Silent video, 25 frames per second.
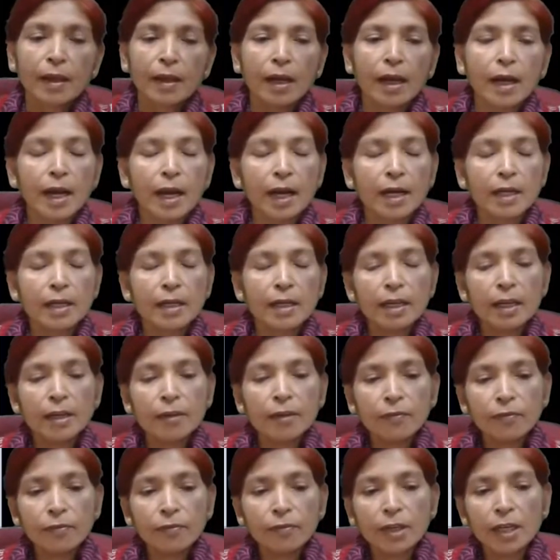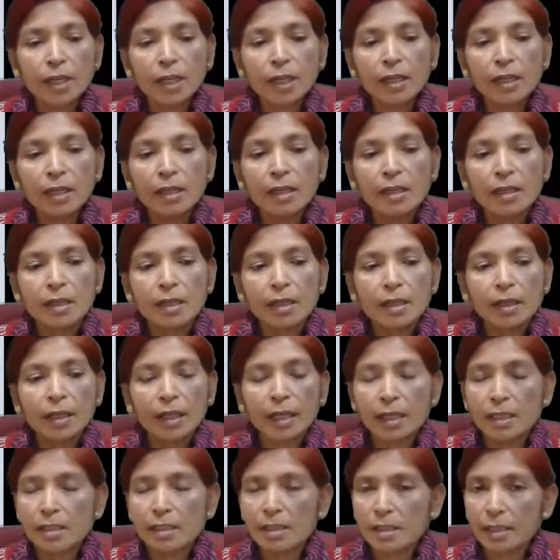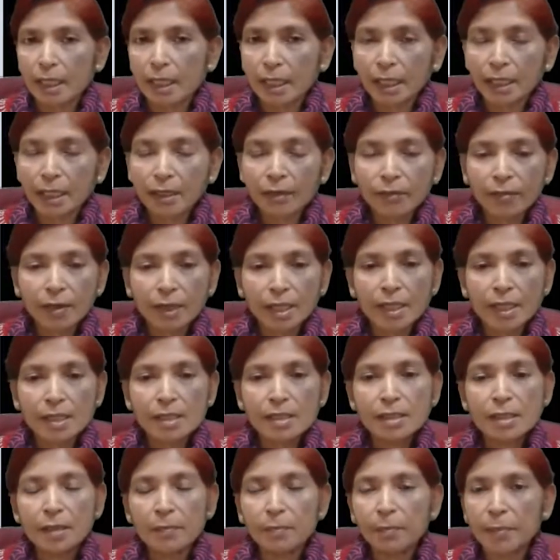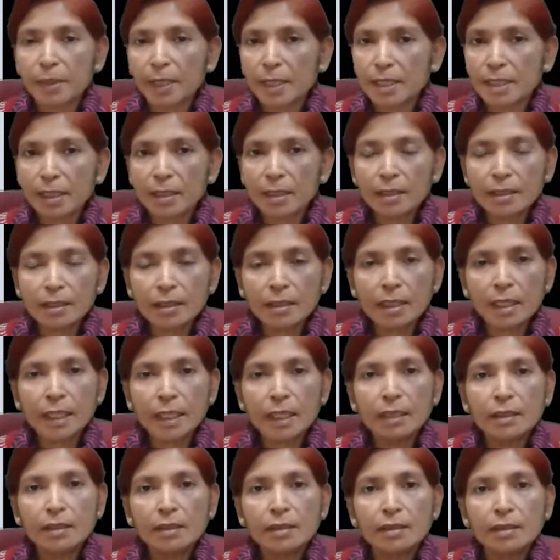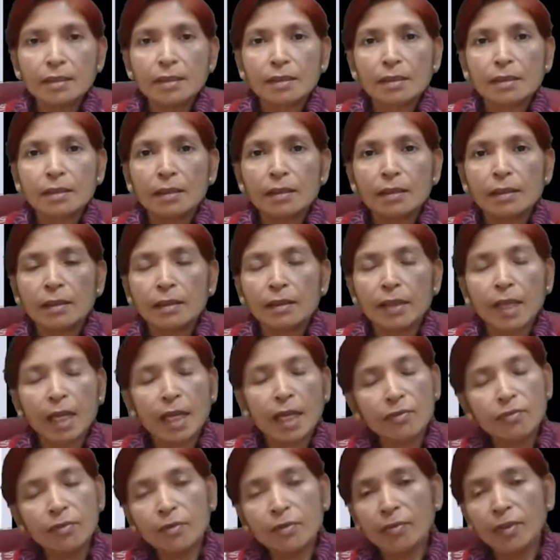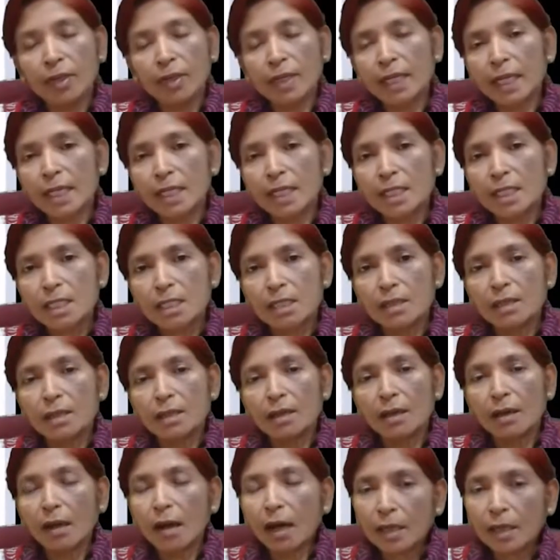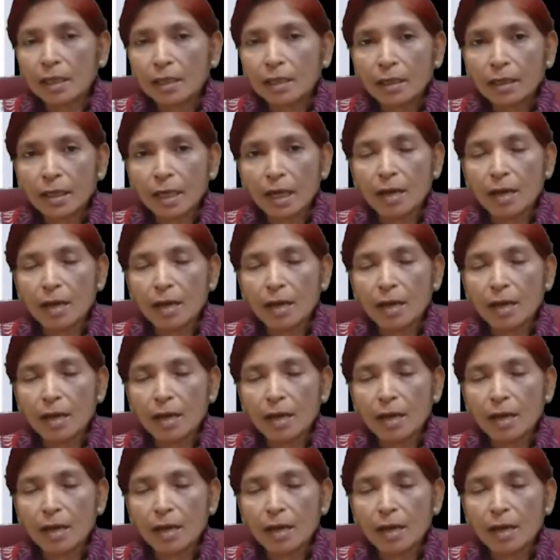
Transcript: And if we can sacrifice the present need, then we will get higher